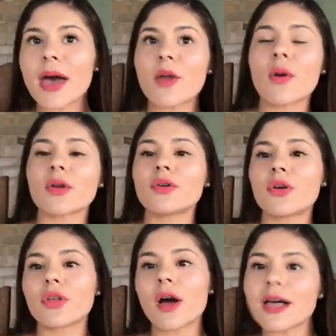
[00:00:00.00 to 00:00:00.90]
I don't want to
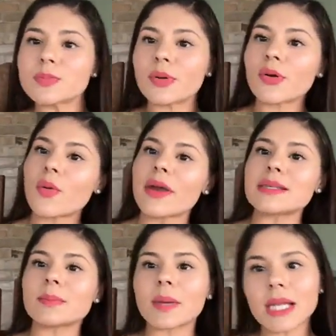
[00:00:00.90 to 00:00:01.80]
go to the hospital and
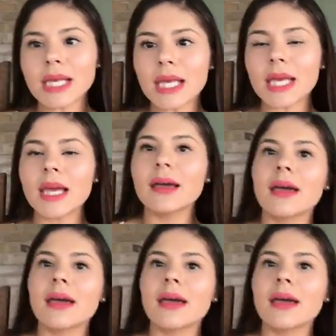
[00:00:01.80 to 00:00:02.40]
waste money